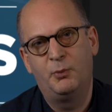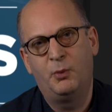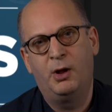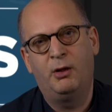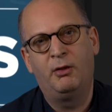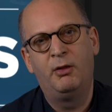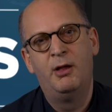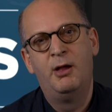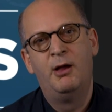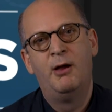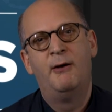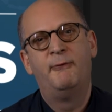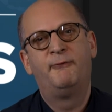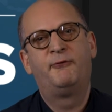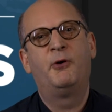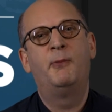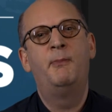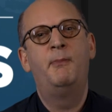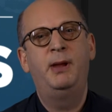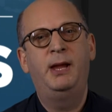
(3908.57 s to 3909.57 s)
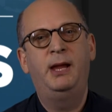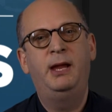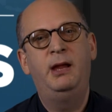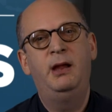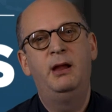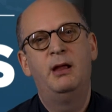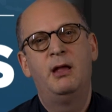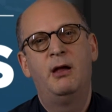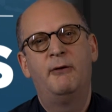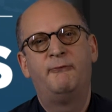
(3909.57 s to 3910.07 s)
Well, from
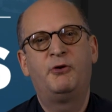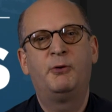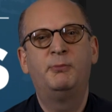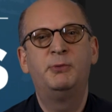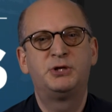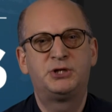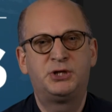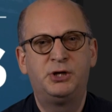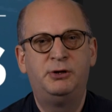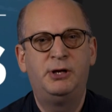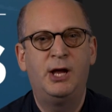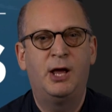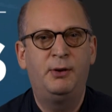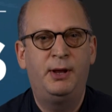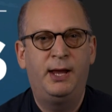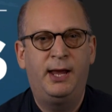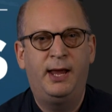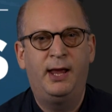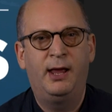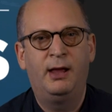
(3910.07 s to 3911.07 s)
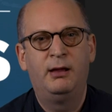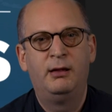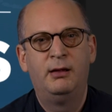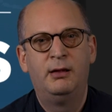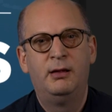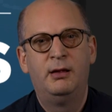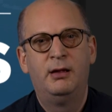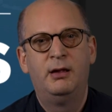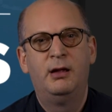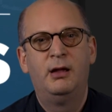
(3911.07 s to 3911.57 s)
me, from the studio here,
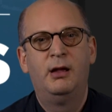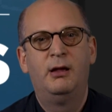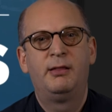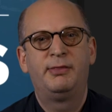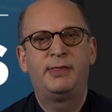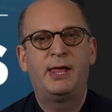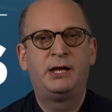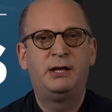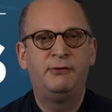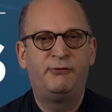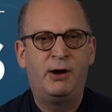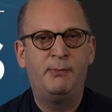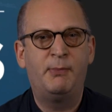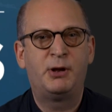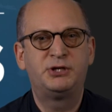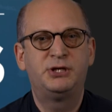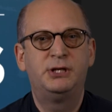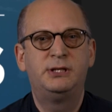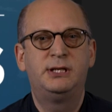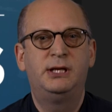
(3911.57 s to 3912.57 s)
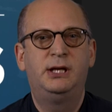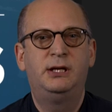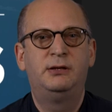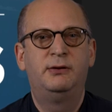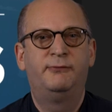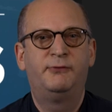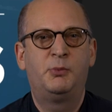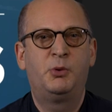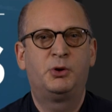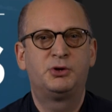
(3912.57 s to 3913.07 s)
thank you very much indeed
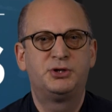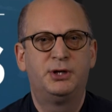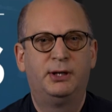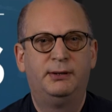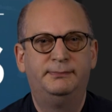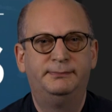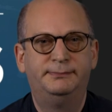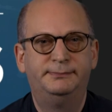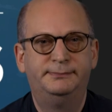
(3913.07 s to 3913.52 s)
for watching.